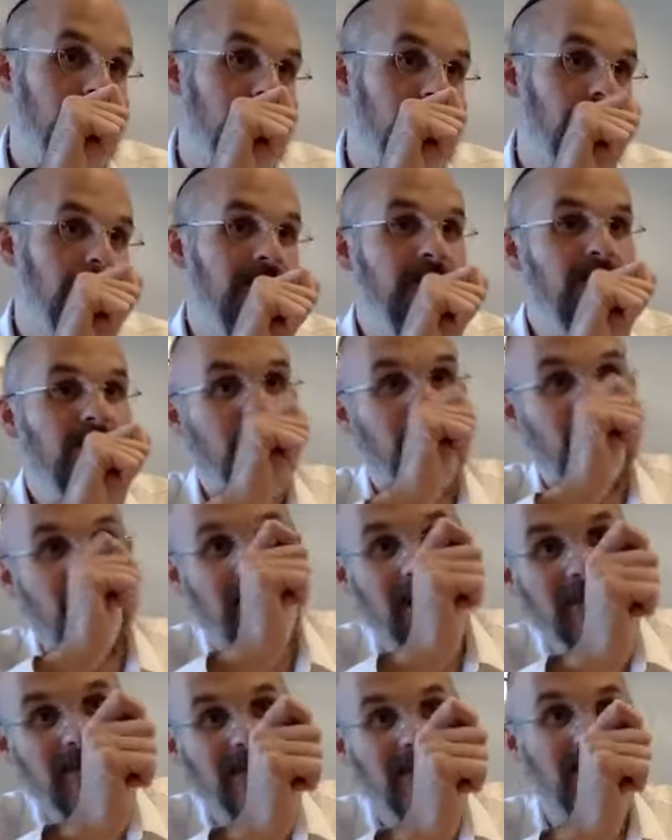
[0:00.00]
You have a diuk in
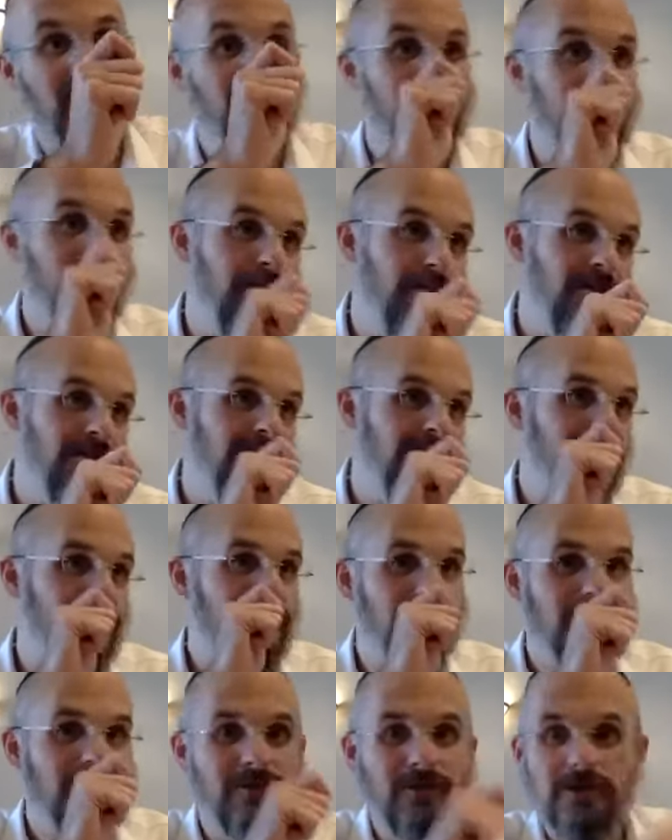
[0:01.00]
pshat, a diuk in remez, a diuk
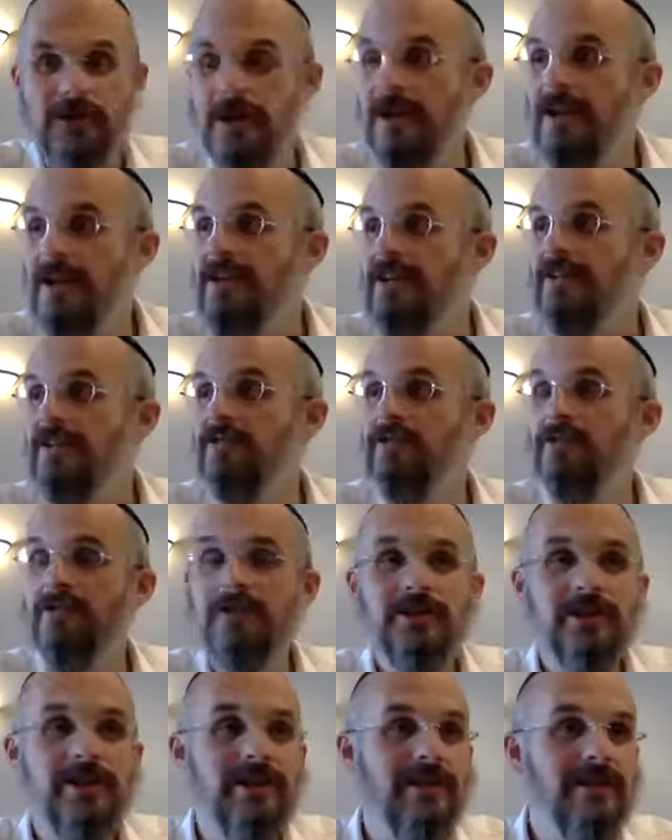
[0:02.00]
in drush. So
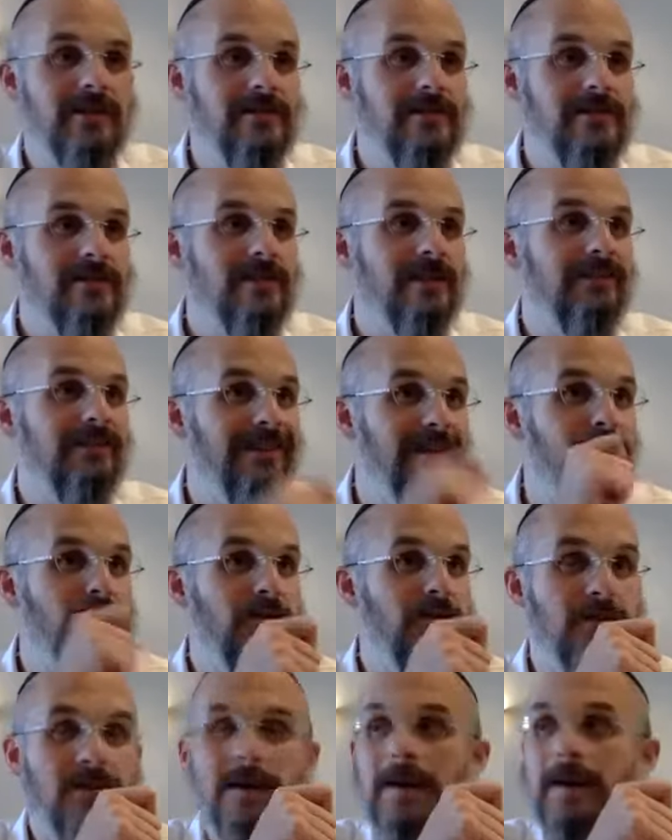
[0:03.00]
drush is
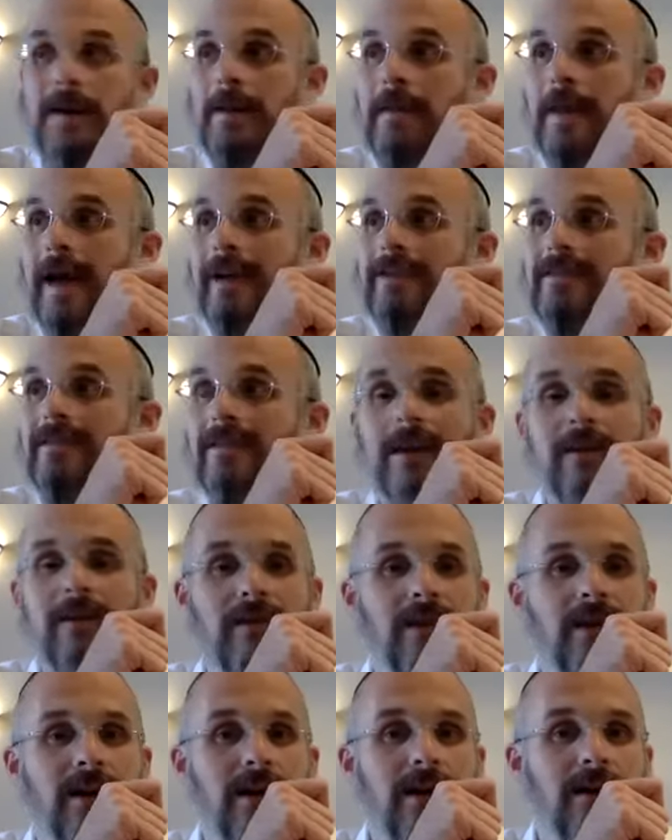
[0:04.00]
deeper. That's the
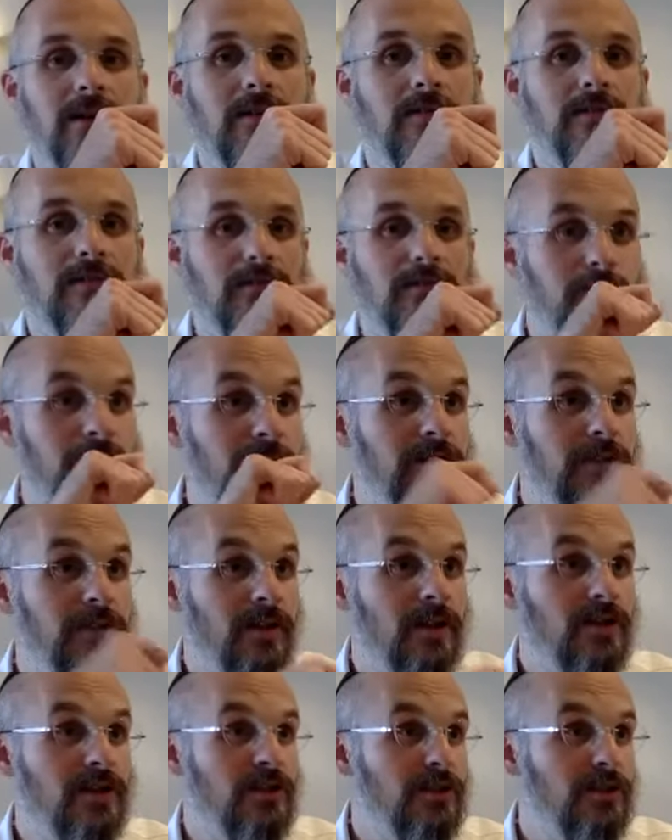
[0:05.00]
level of
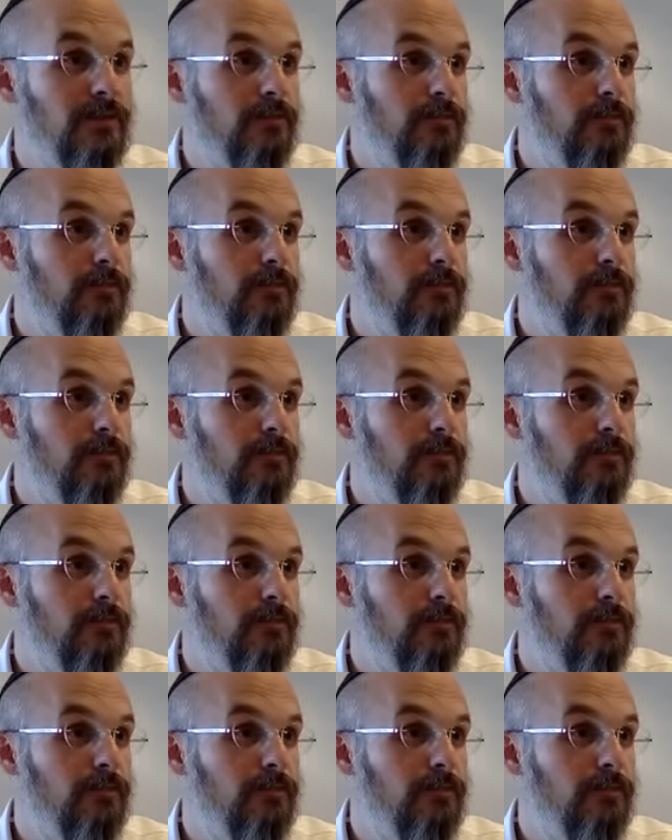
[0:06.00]
midrash.